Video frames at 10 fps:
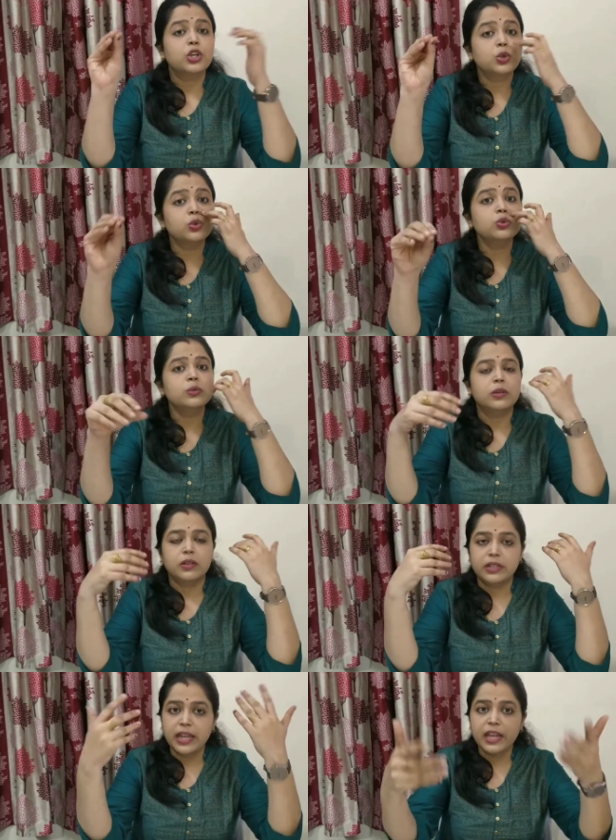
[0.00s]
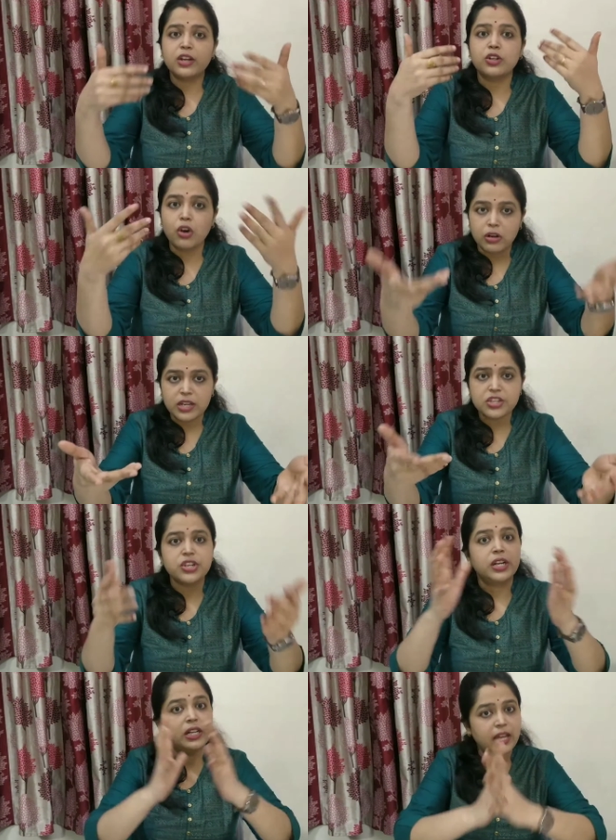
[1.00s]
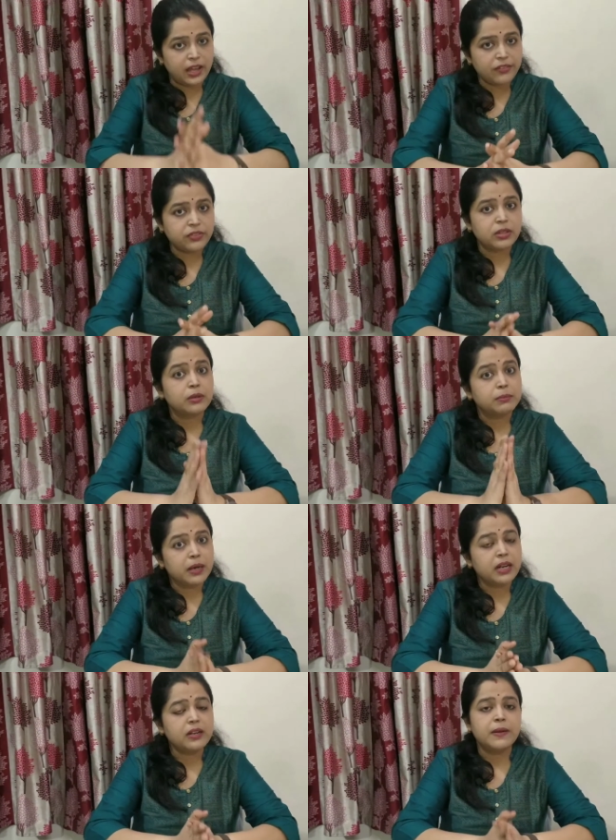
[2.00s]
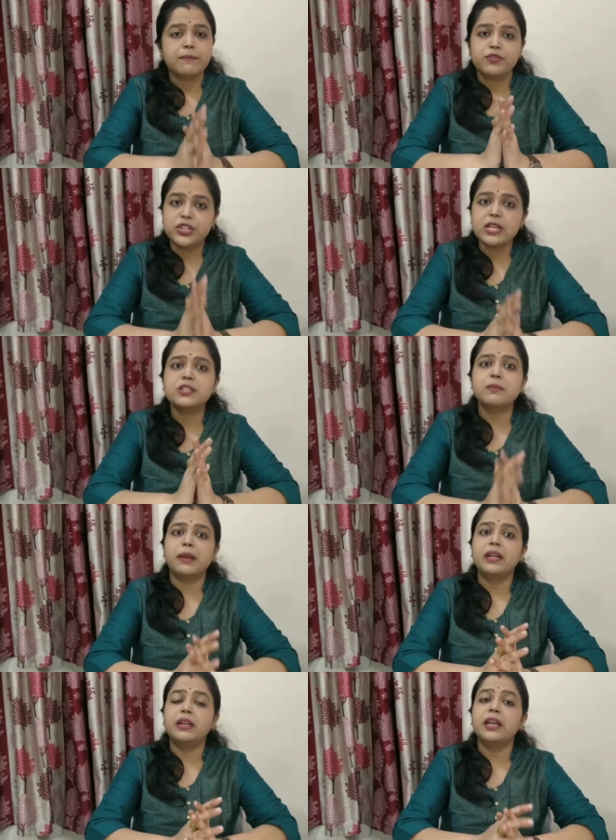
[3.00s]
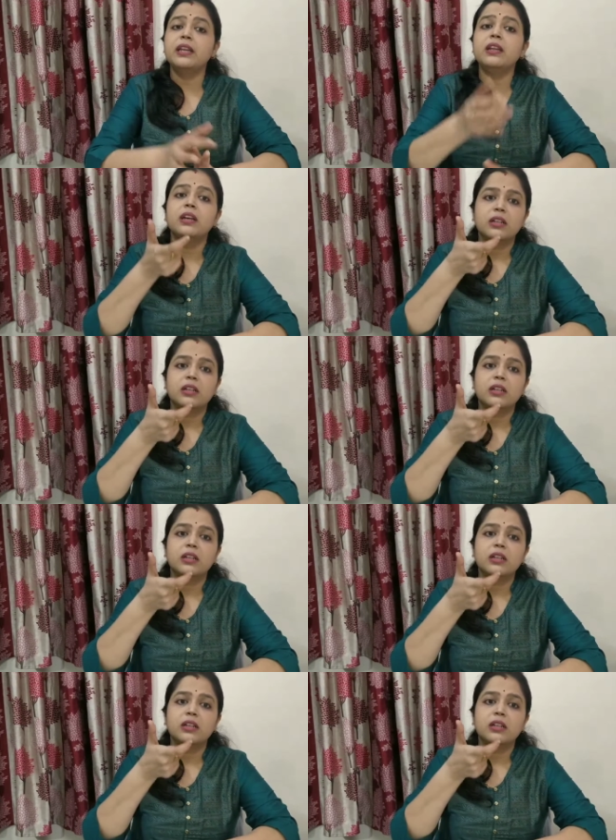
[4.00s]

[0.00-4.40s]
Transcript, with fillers: to take knowledge in depth, but just maintain